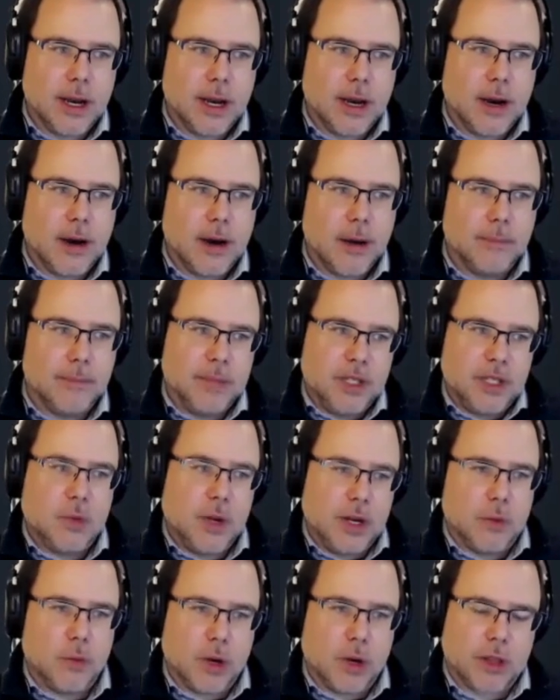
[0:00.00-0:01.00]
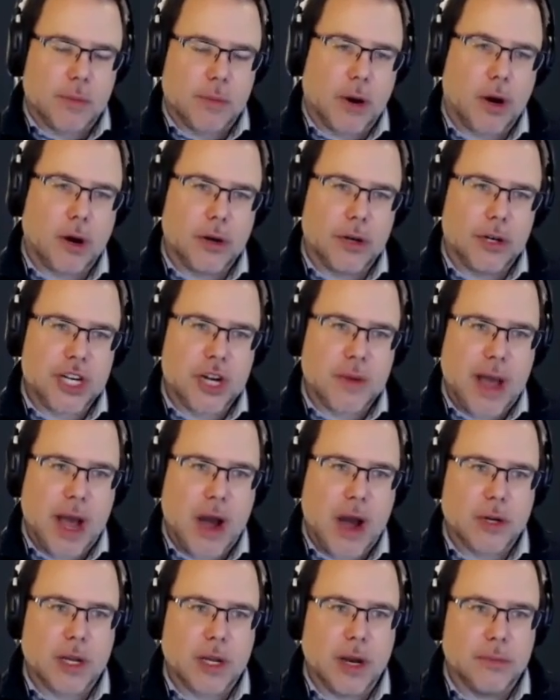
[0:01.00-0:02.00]
what the partnership
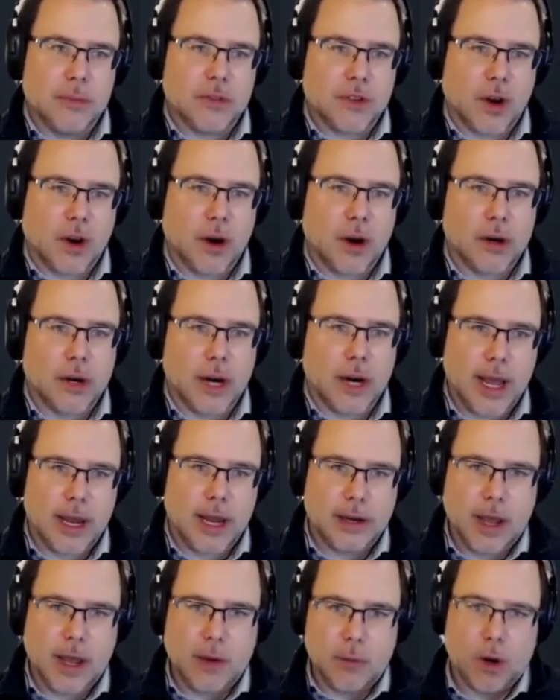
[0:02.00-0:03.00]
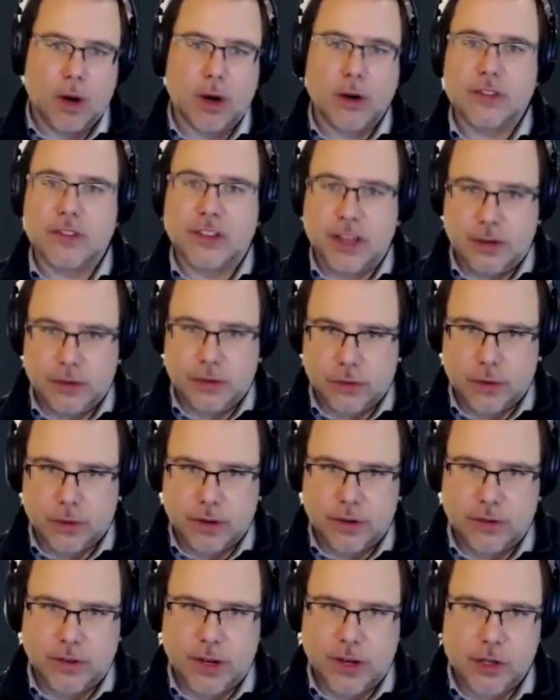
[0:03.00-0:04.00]
outcomes are and what our sales
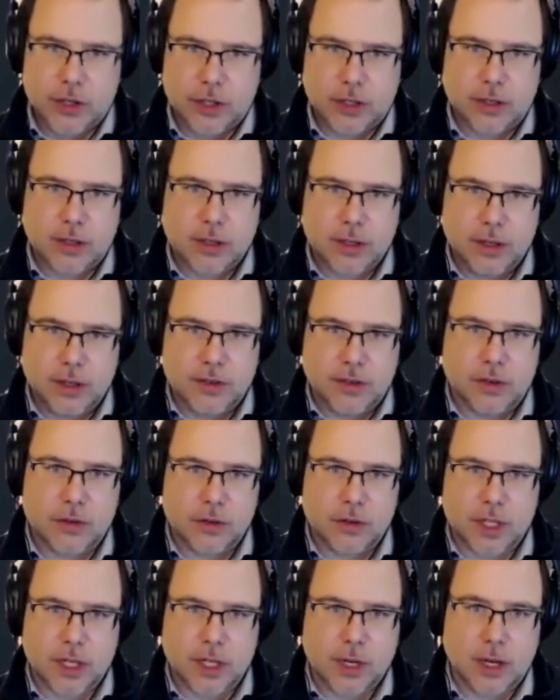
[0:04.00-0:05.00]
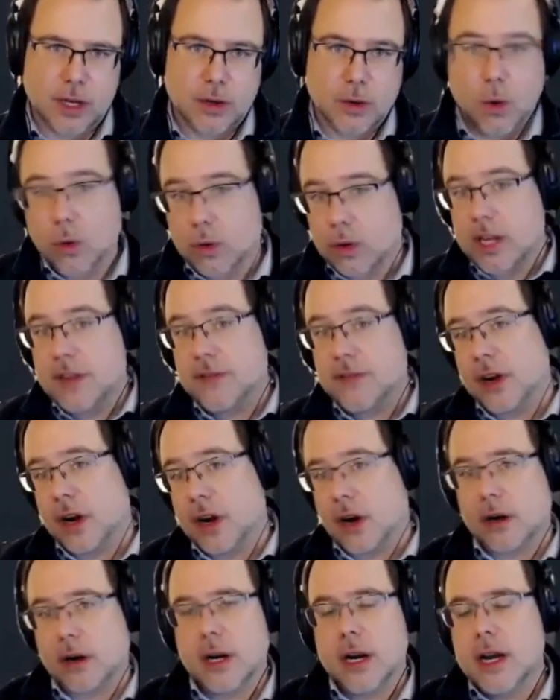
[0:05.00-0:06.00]
organization is interested in, or even
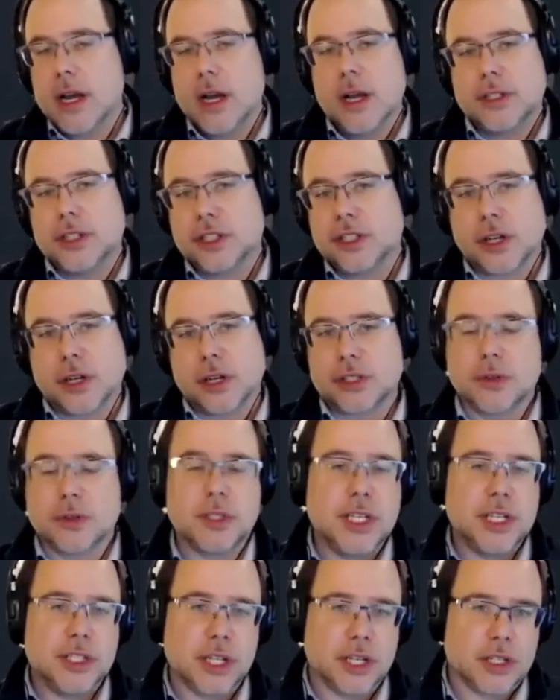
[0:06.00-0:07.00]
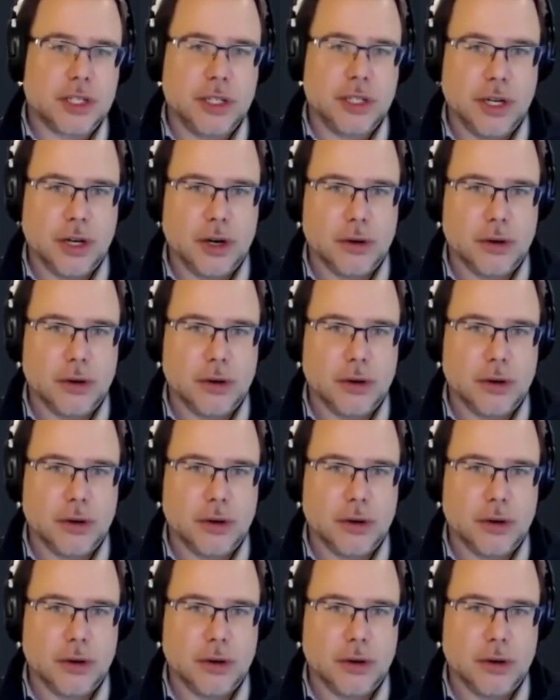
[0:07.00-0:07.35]
our strategic,